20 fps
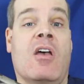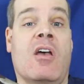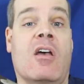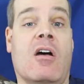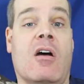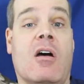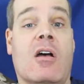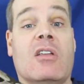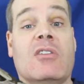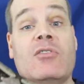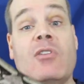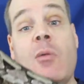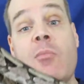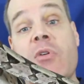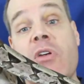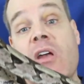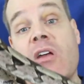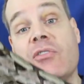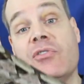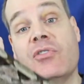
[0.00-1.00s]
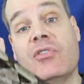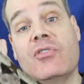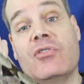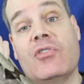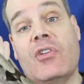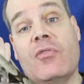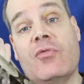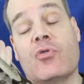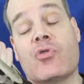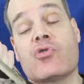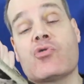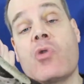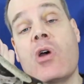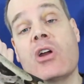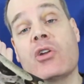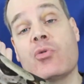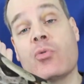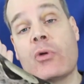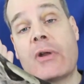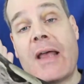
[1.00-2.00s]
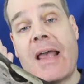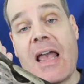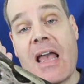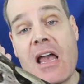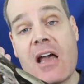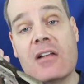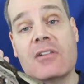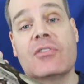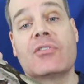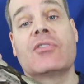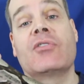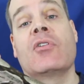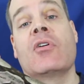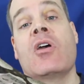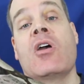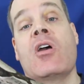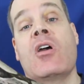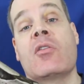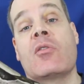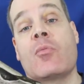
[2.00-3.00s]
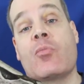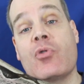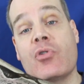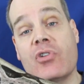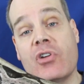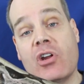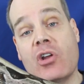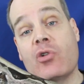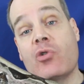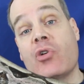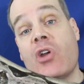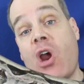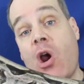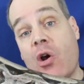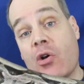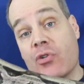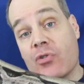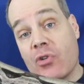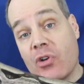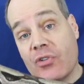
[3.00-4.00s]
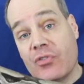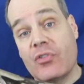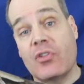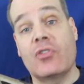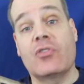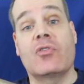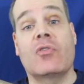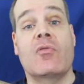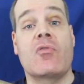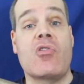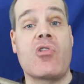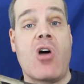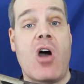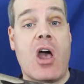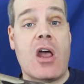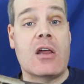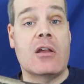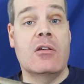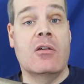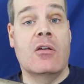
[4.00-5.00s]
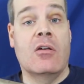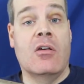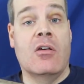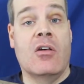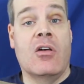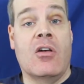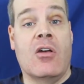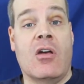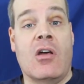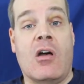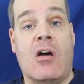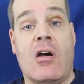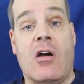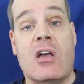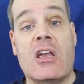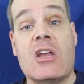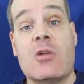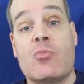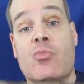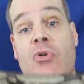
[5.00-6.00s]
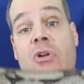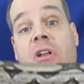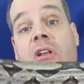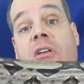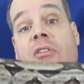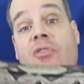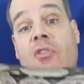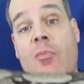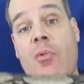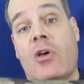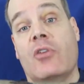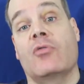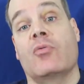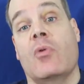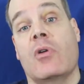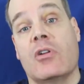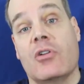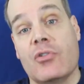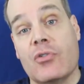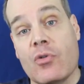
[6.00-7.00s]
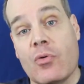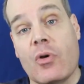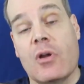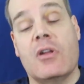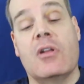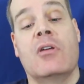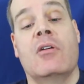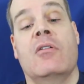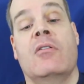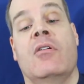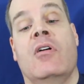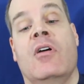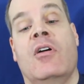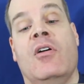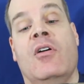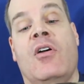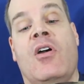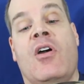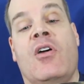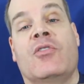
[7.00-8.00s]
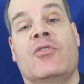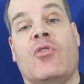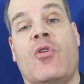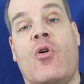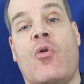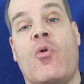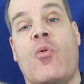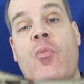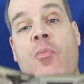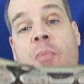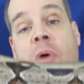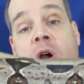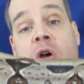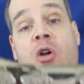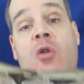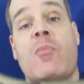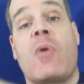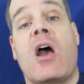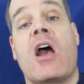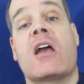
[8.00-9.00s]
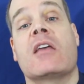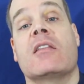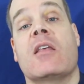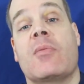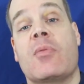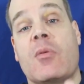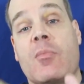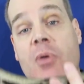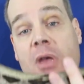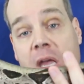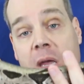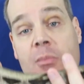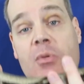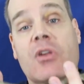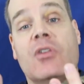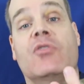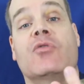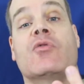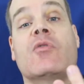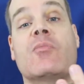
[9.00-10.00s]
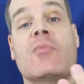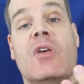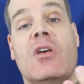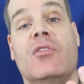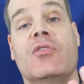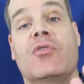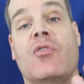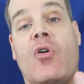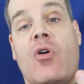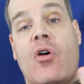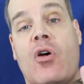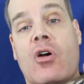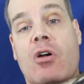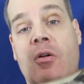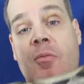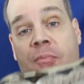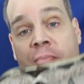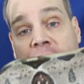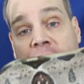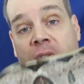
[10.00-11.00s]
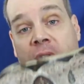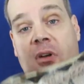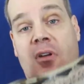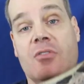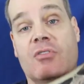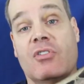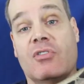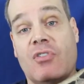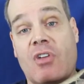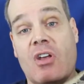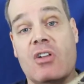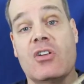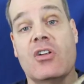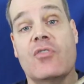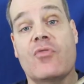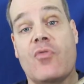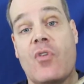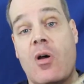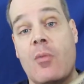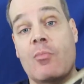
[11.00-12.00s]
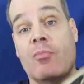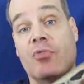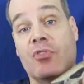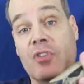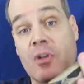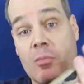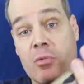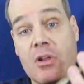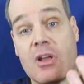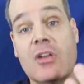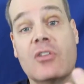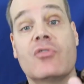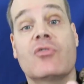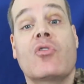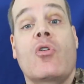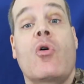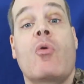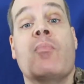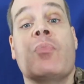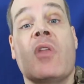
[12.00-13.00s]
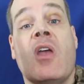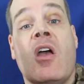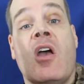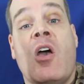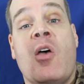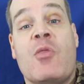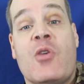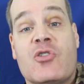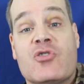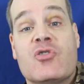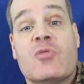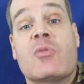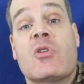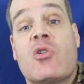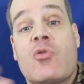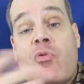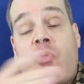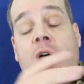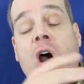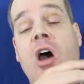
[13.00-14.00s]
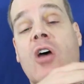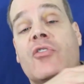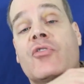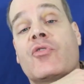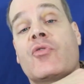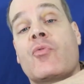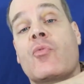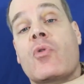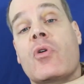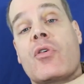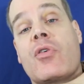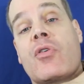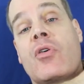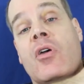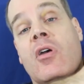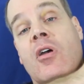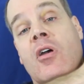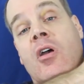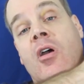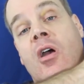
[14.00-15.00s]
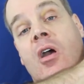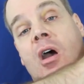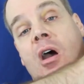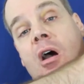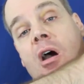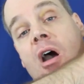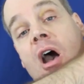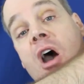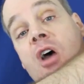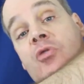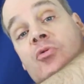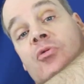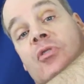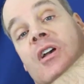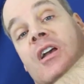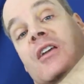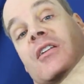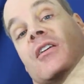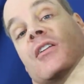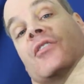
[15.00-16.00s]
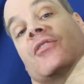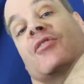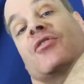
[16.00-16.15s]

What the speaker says: In some cases, if you're trying to enhance the particular characteristics of a line, inbreeding is the best way to do it. So bear in mind that the babies from this are descended from siblings, so they should be crossed with unrelated